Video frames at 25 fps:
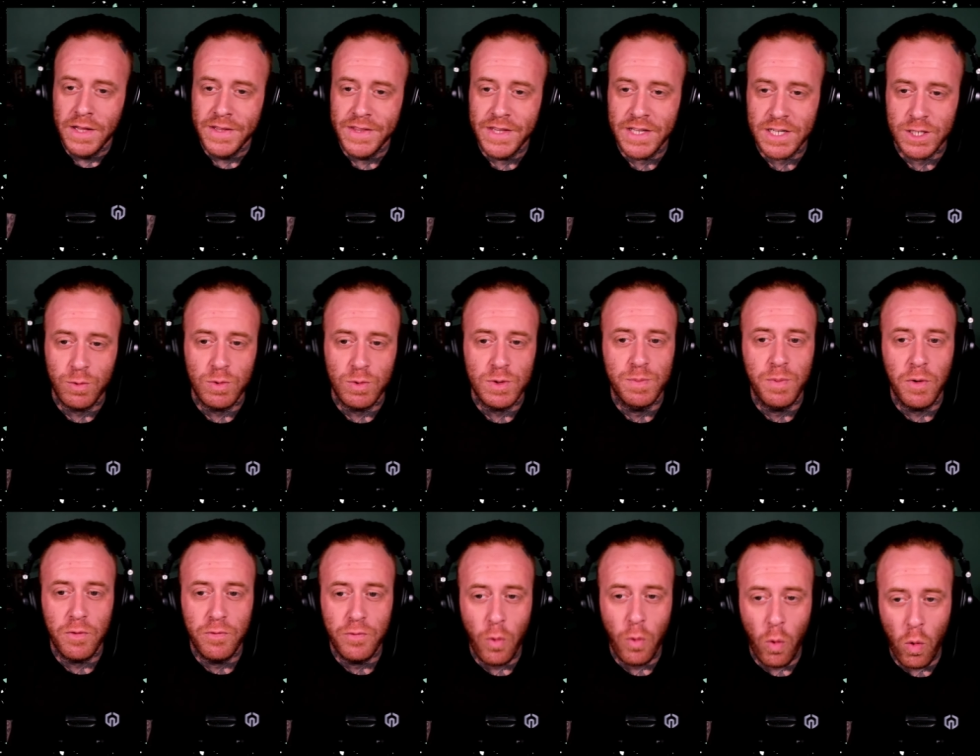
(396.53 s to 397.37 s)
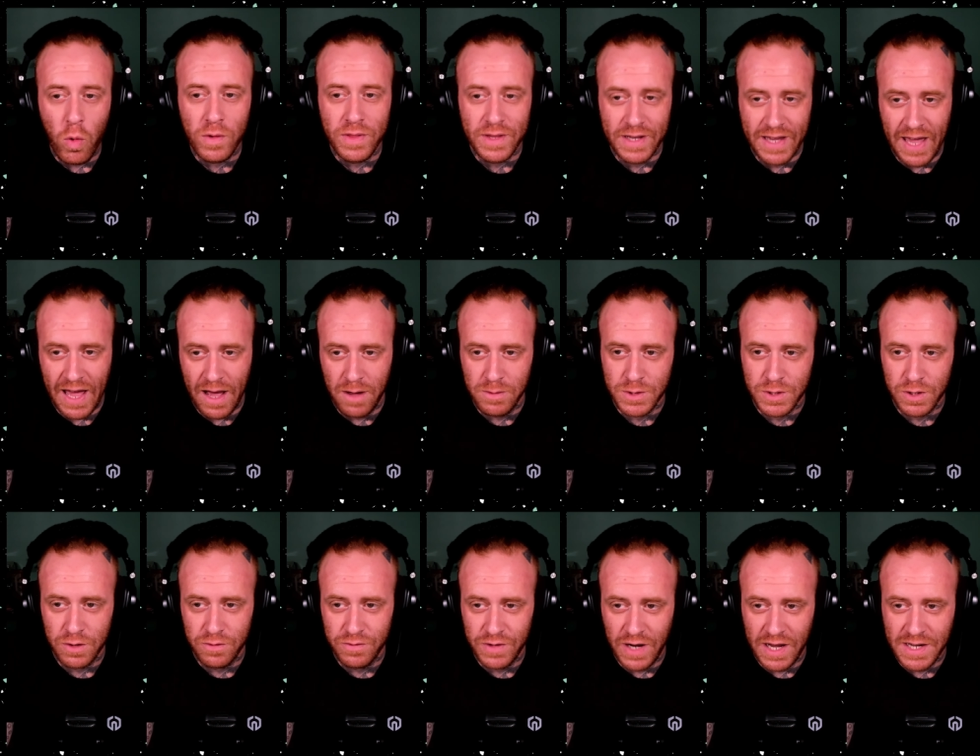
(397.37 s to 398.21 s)
This was before the
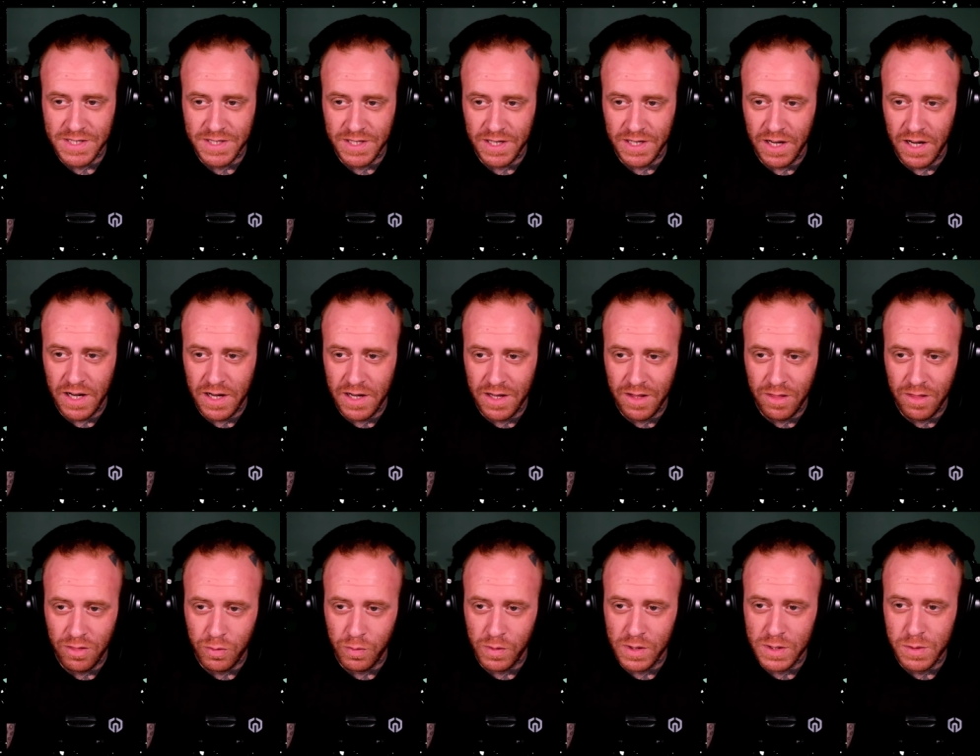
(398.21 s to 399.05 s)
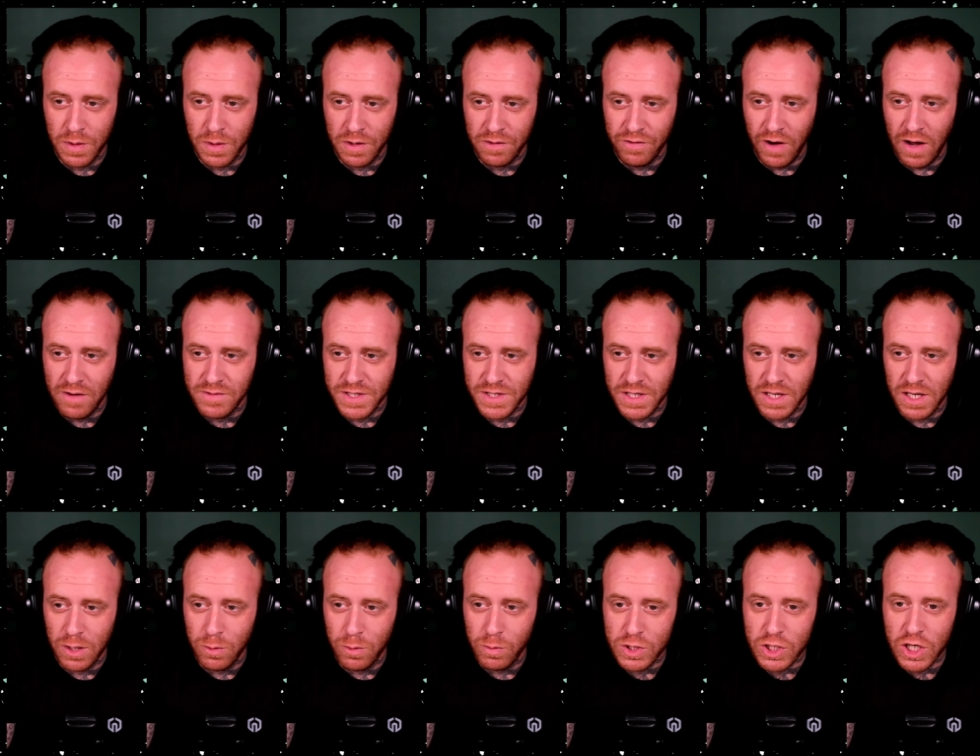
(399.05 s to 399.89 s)
Council of Nicaea in 325
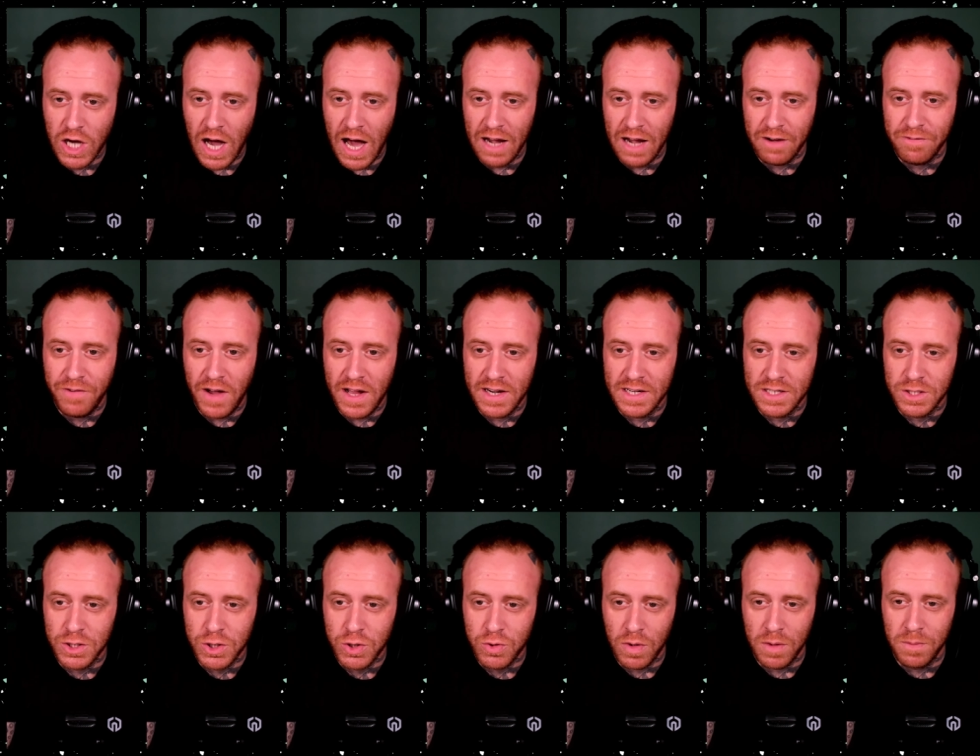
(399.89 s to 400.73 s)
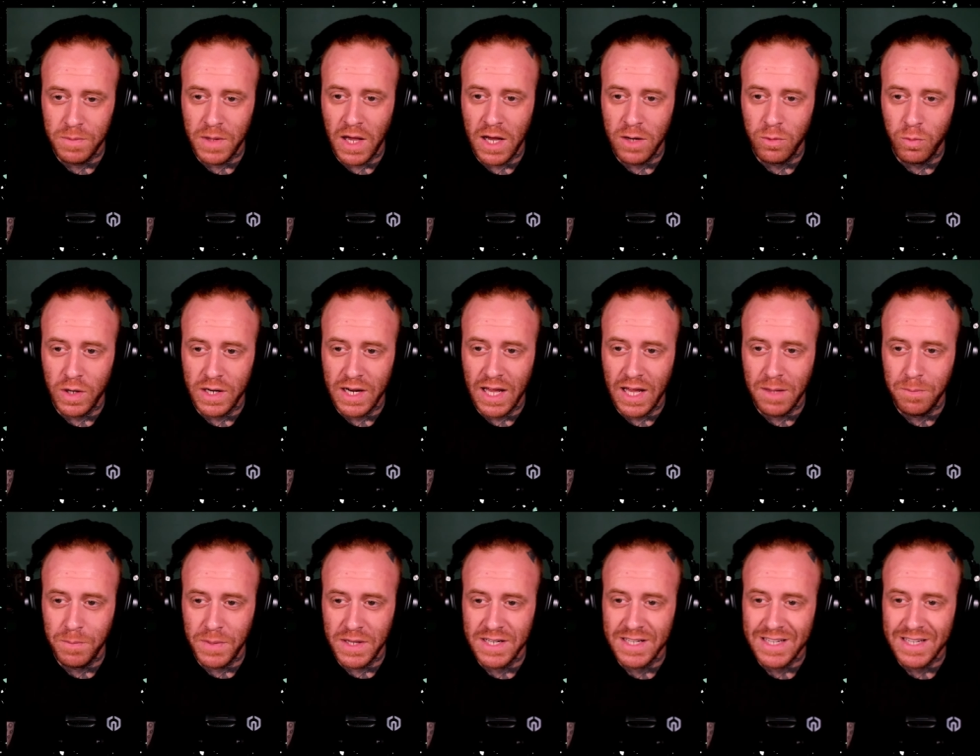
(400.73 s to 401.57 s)
CE, which codified and streamlined what
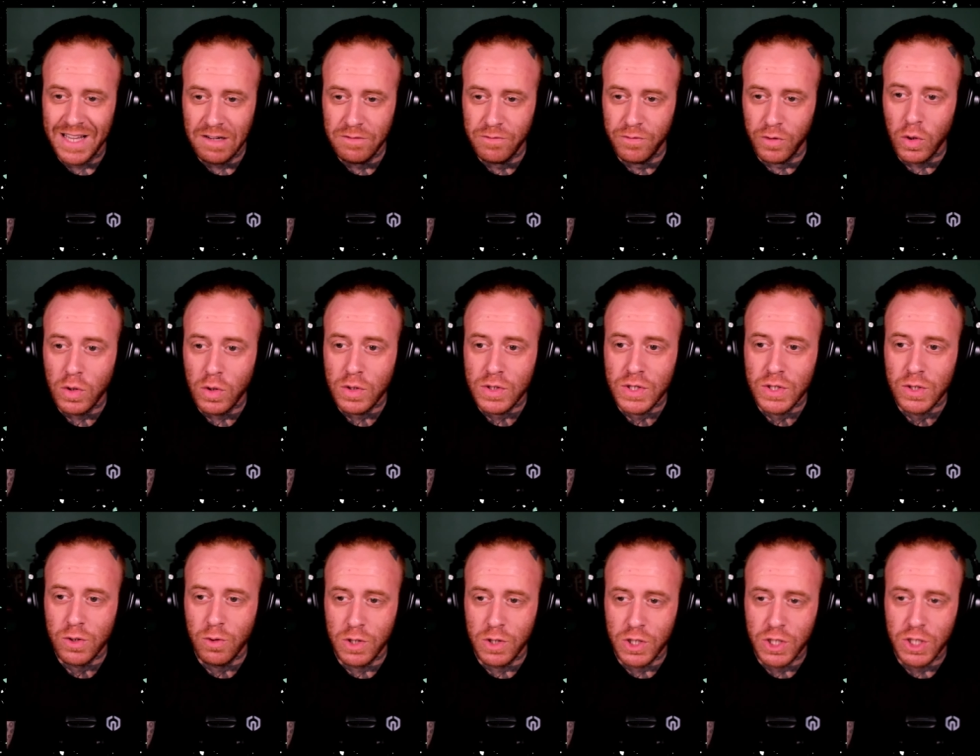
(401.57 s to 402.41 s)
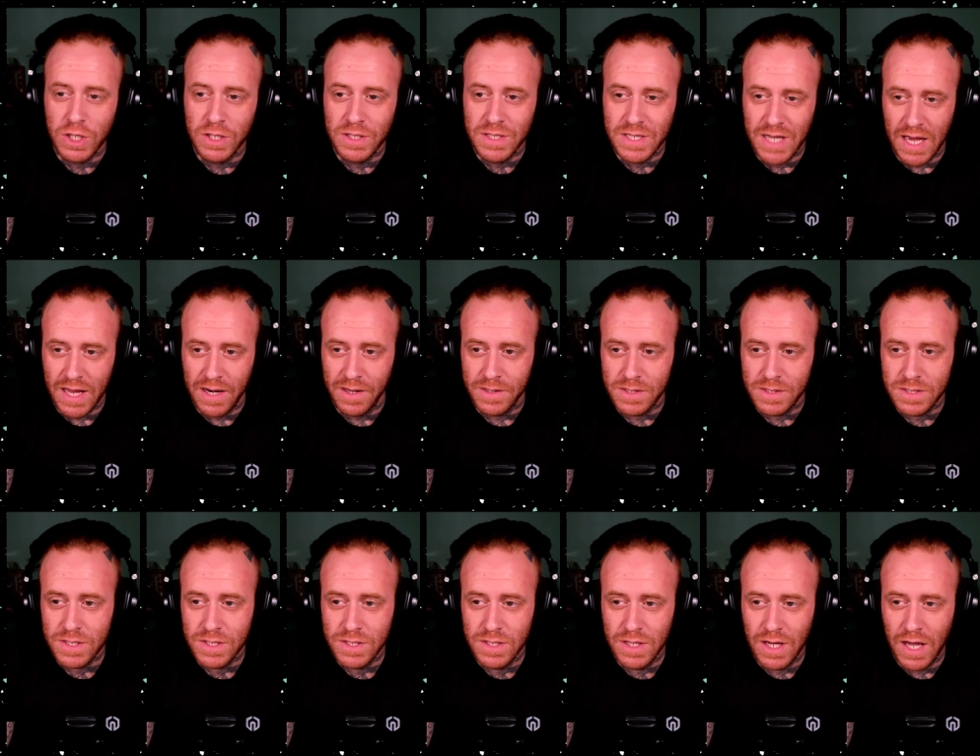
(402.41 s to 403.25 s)
had been diverse Christian tenets,